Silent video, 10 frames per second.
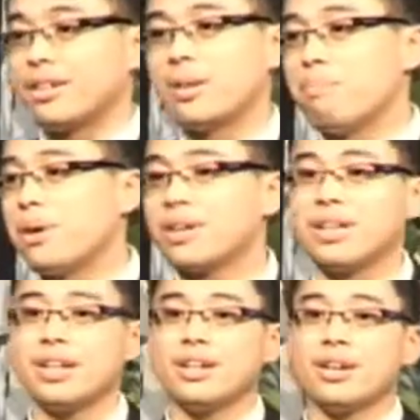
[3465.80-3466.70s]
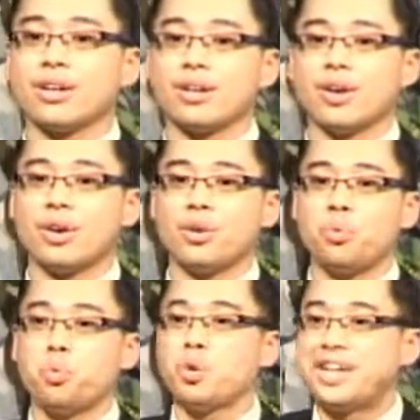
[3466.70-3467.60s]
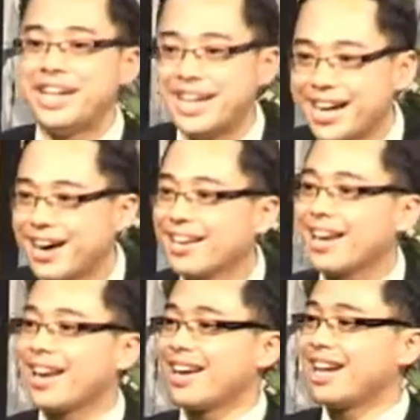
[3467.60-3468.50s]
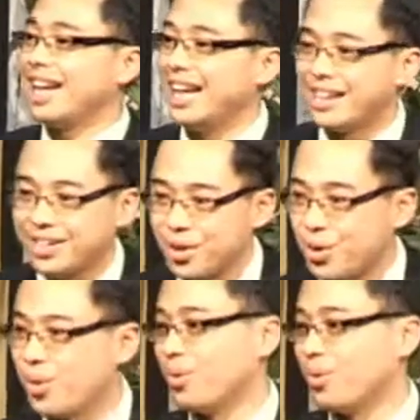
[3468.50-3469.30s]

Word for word: the monkey would not let go.